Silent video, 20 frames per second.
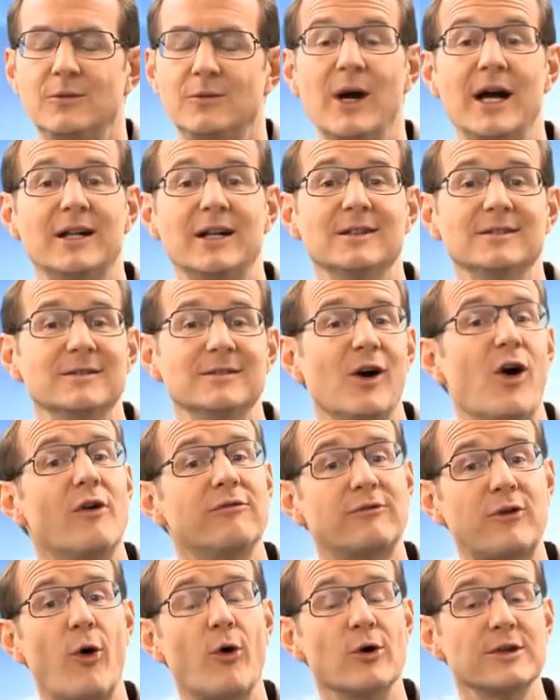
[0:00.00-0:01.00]
Well,
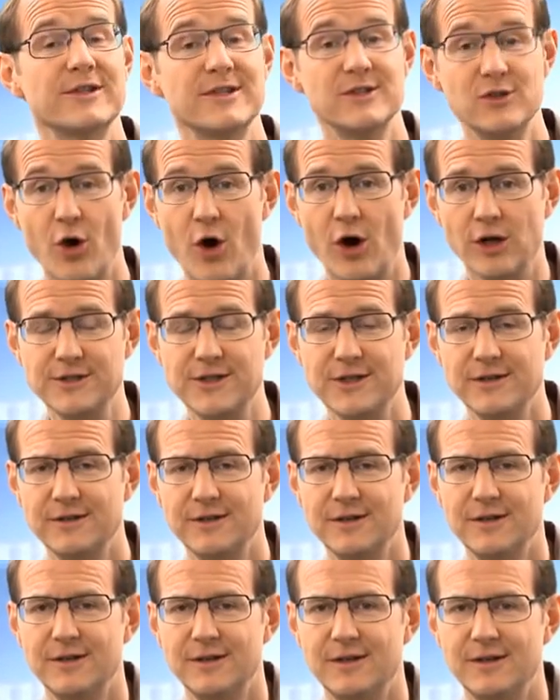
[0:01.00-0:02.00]
of course not.
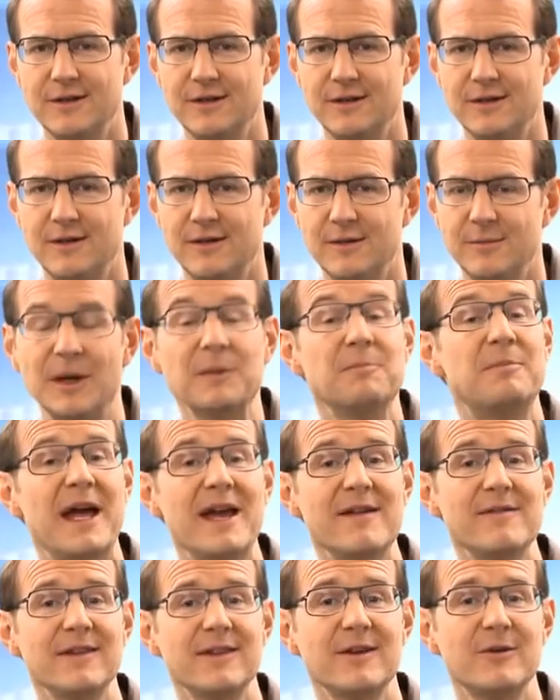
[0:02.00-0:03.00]
But
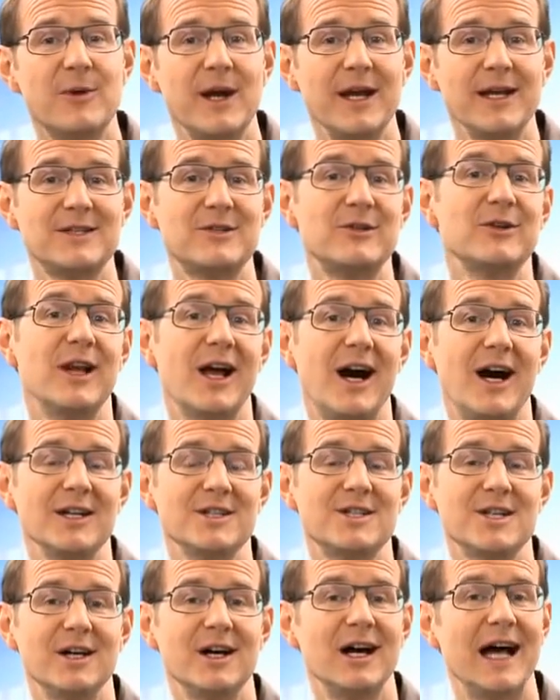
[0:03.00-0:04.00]
paving the way to
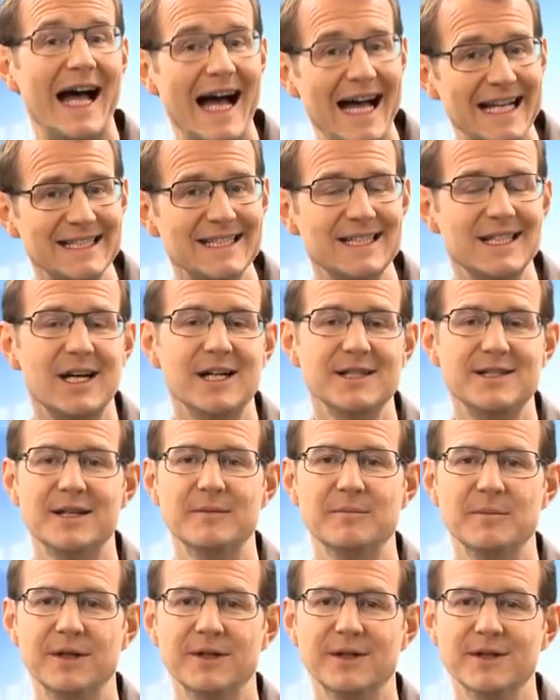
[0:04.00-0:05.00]
larger and
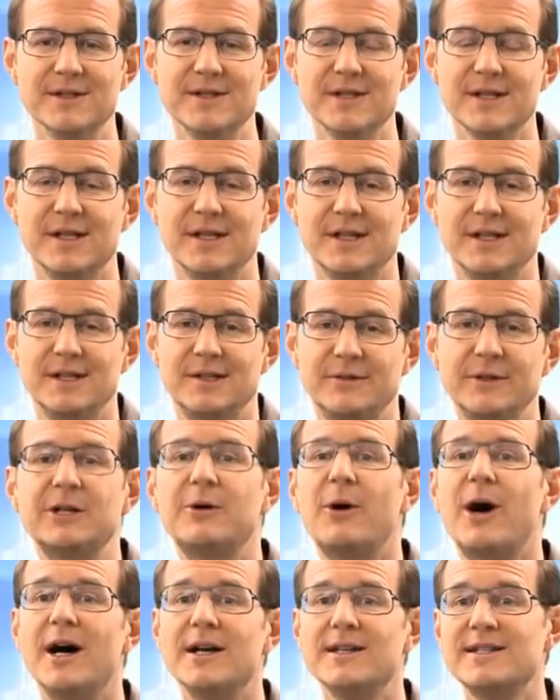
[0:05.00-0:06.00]
lighter mirrors
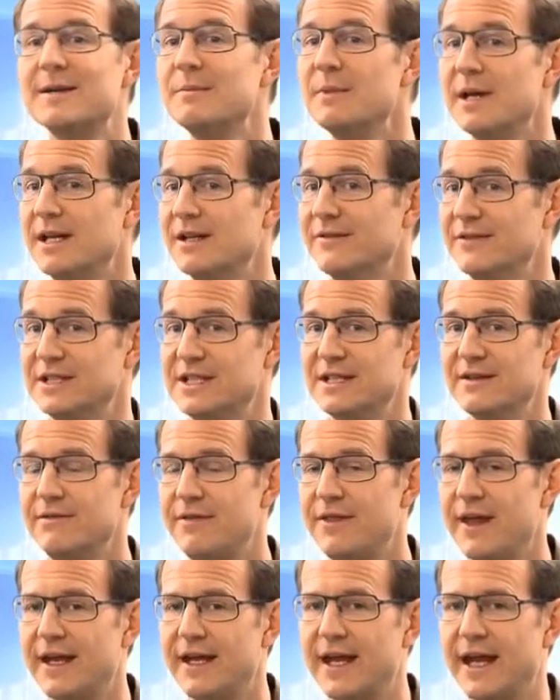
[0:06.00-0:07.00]
required some
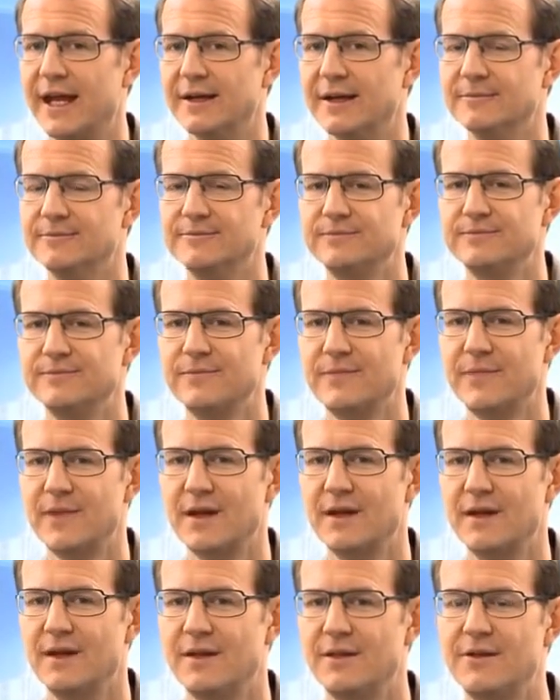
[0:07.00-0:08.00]
innovative thinking.
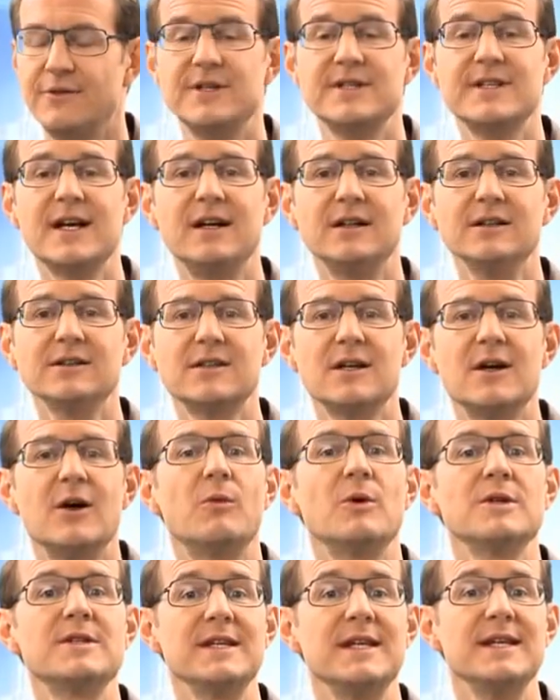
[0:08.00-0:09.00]
The result
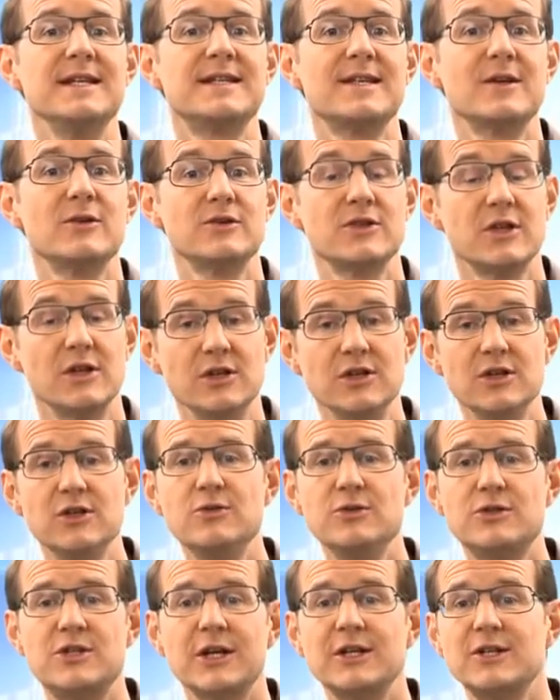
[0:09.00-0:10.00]
was ESO's
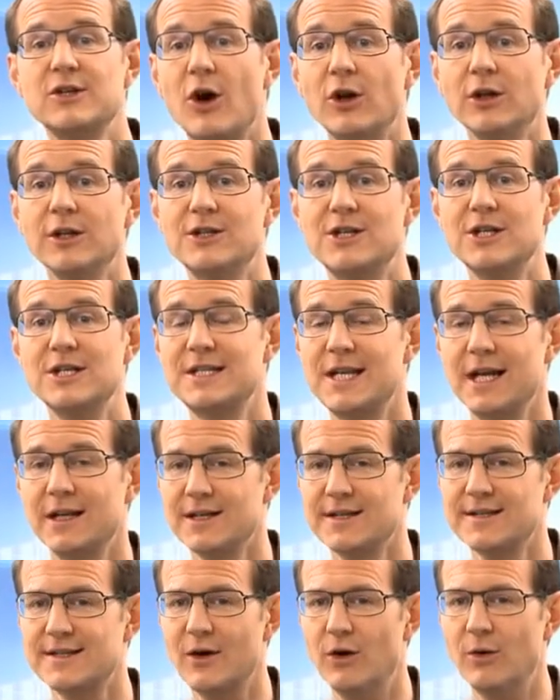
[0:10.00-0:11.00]
New Technology
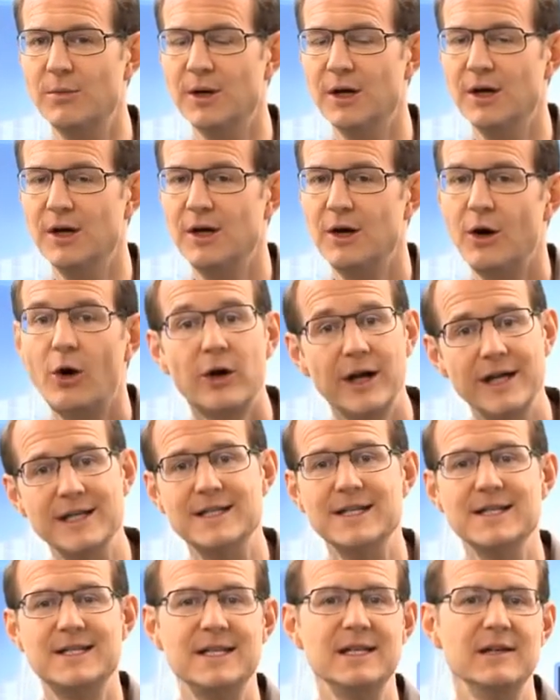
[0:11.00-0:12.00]
Telescope, or
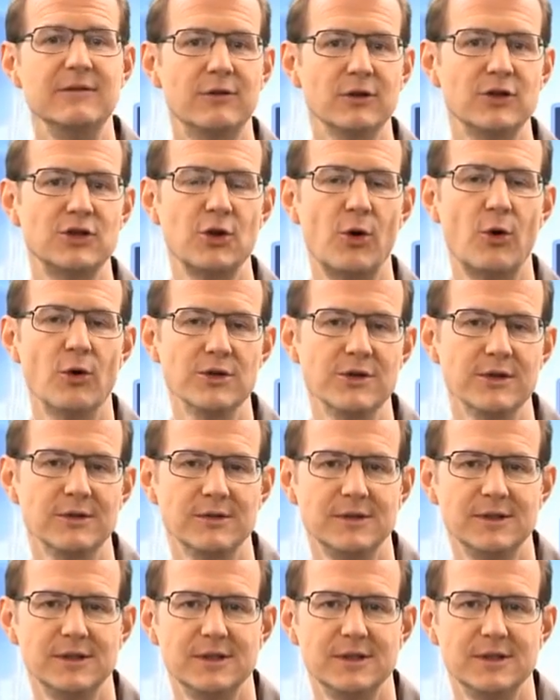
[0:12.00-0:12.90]
NTT for short.